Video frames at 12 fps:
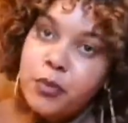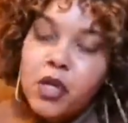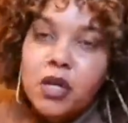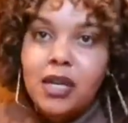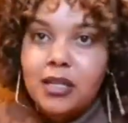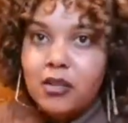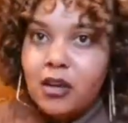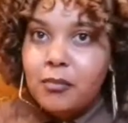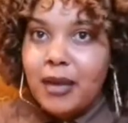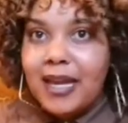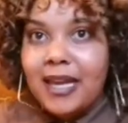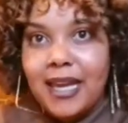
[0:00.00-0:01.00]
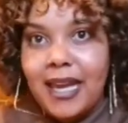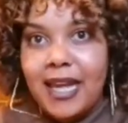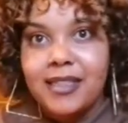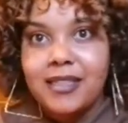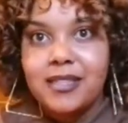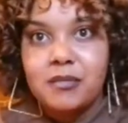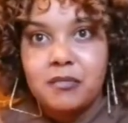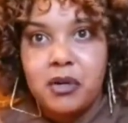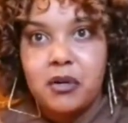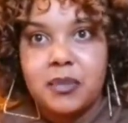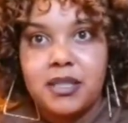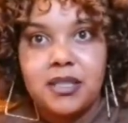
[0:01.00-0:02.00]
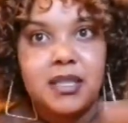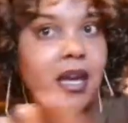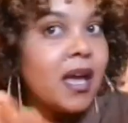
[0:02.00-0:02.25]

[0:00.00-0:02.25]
product on my hair at this moment,